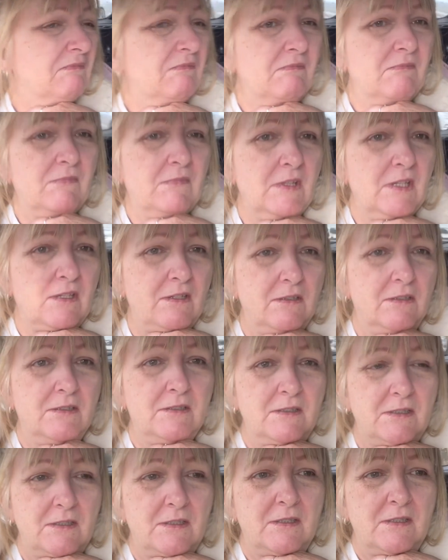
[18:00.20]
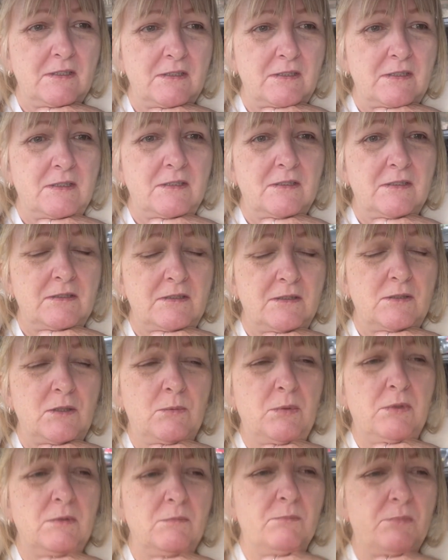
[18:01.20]
theirs was burnt. It
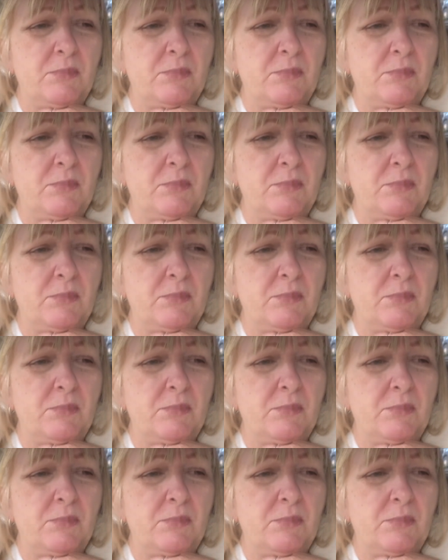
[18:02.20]
wasn't